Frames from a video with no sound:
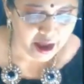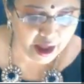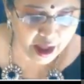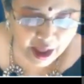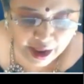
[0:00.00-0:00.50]

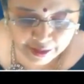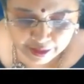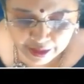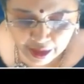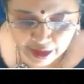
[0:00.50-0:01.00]
and
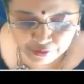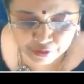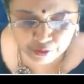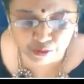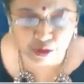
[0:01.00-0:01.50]
an eye
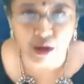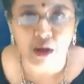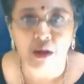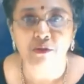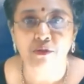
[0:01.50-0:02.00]
view
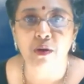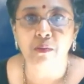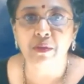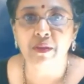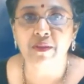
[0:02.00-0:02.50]

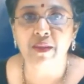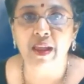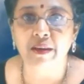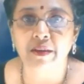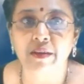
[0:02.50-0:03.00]
from this
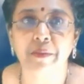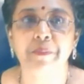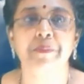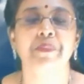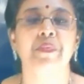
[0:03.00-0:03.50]
end.
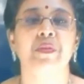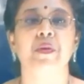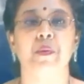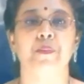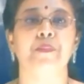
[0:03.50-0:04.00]

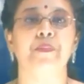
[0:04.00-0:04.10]
So